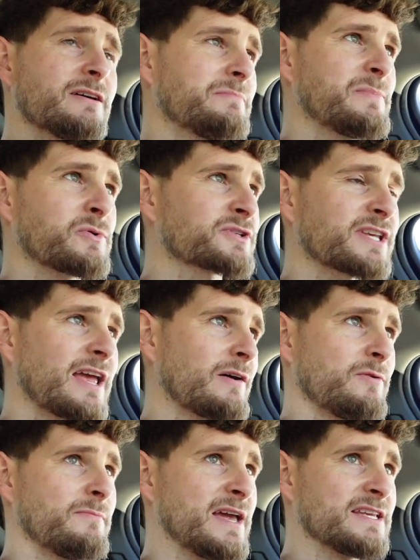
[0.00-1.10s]
People say how
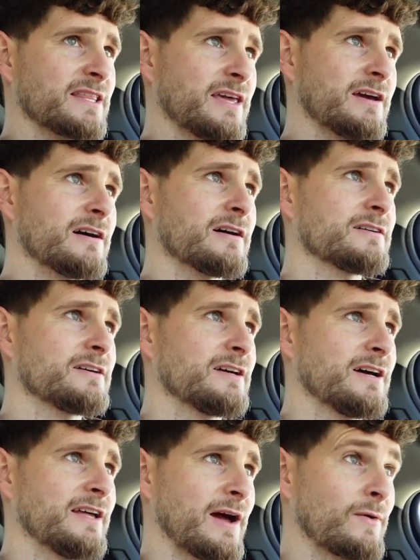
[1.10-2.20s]
amazing they are
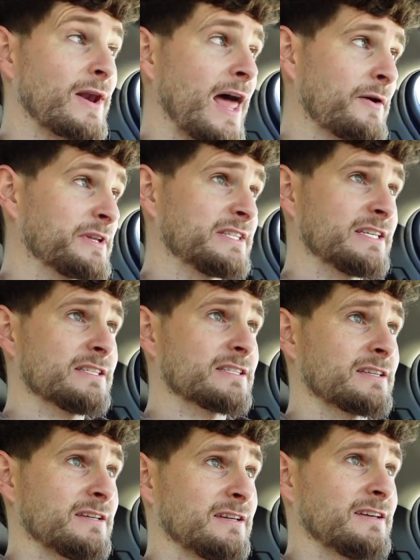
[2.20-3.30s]
and how loud it is.